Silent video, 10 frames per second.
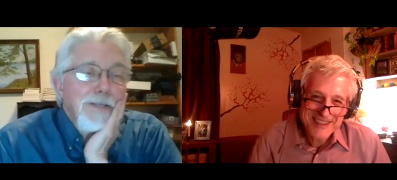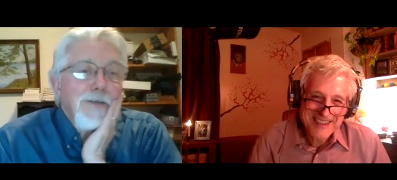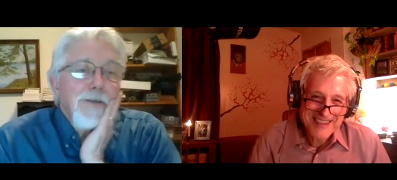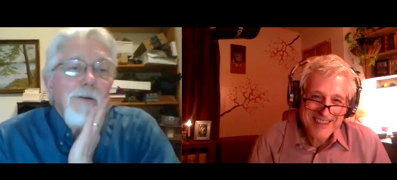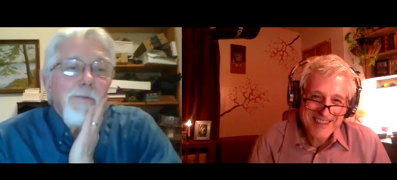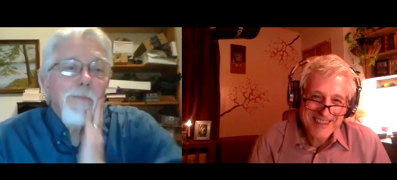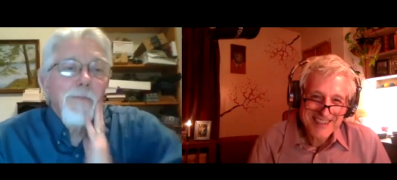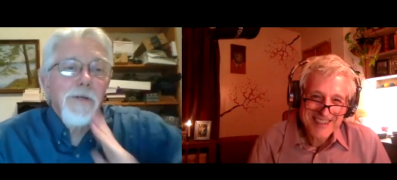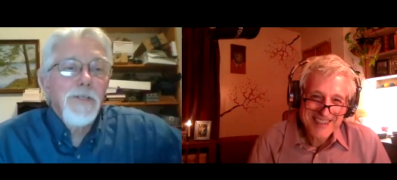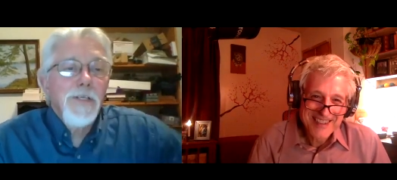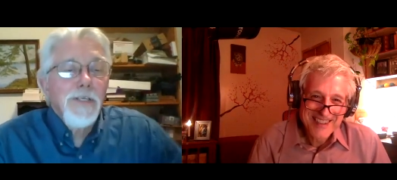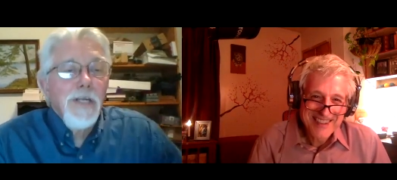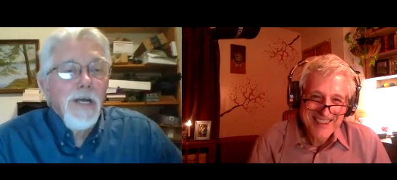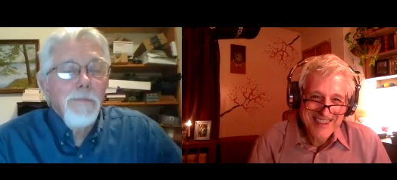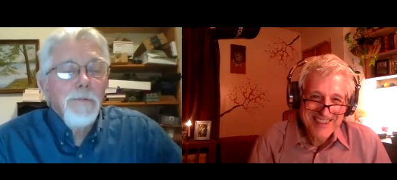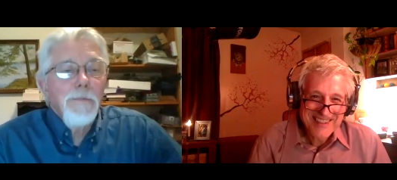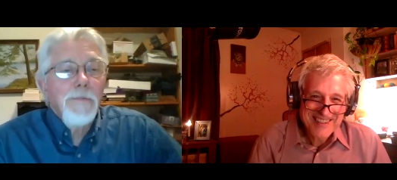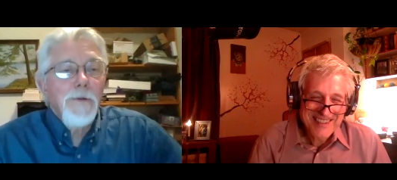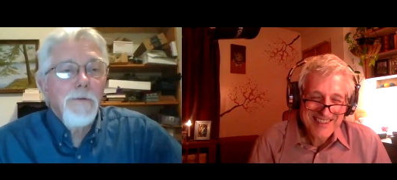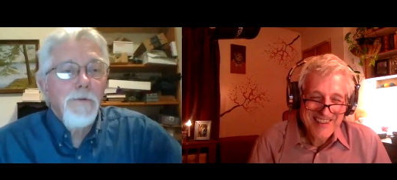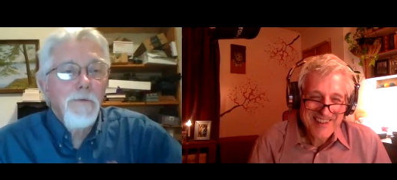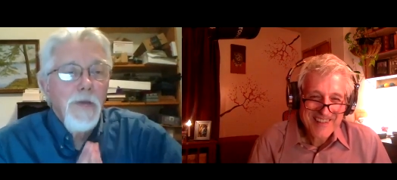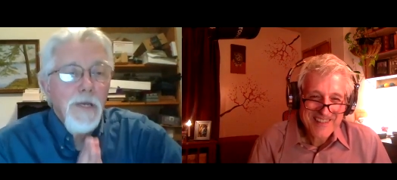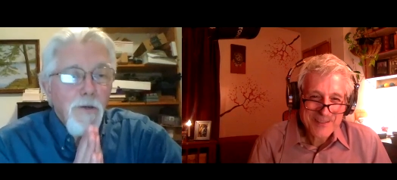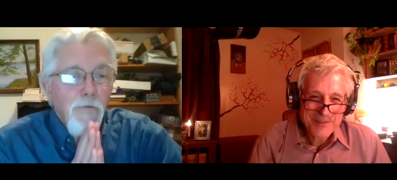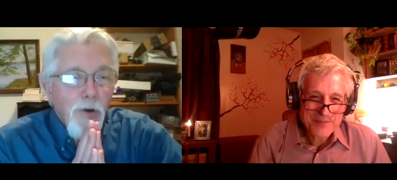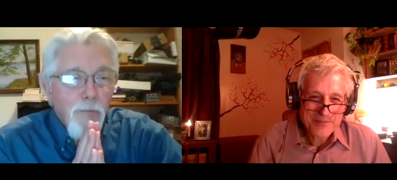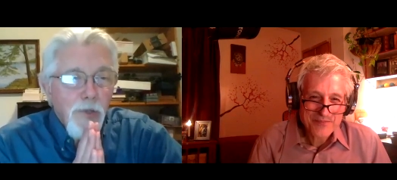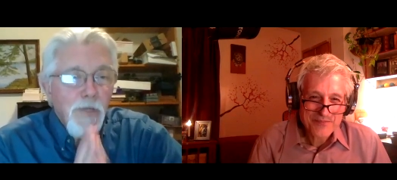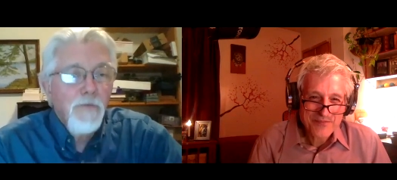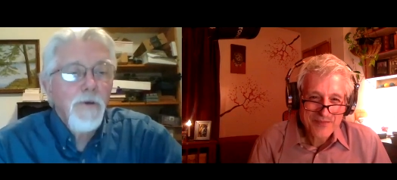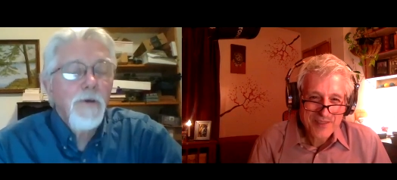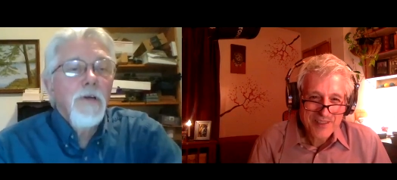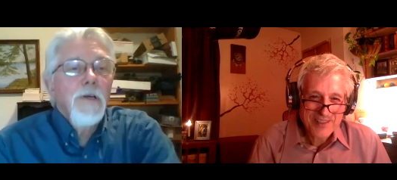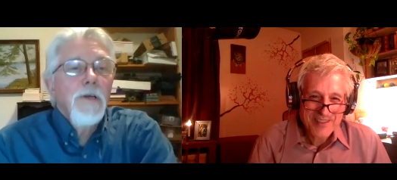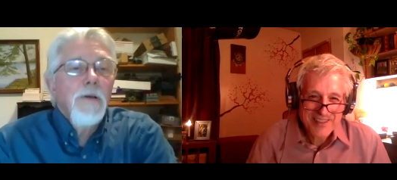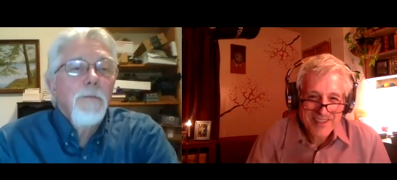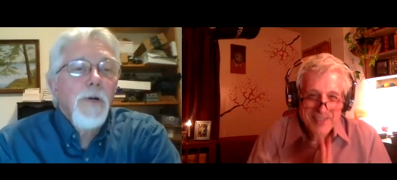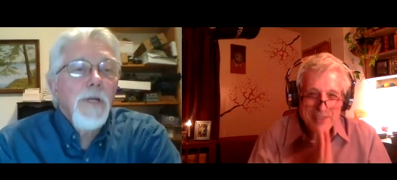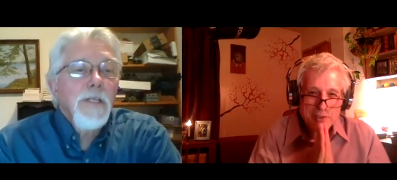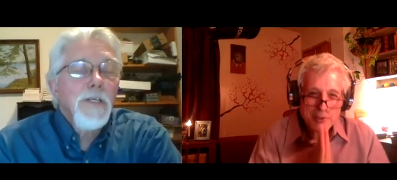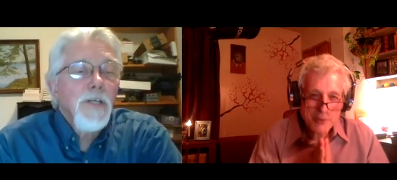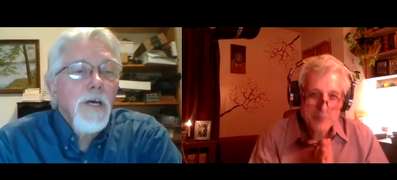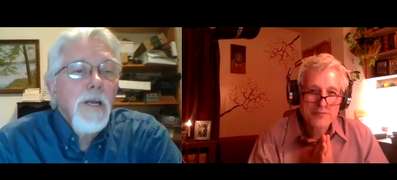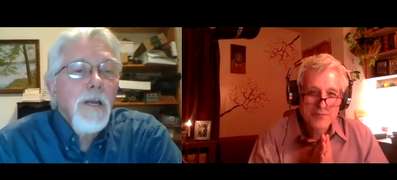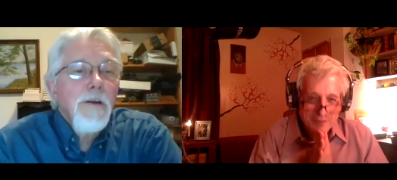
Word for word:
Speaker 1: good. This place to stop. So yeah. thank you very much for thank putting you. this on and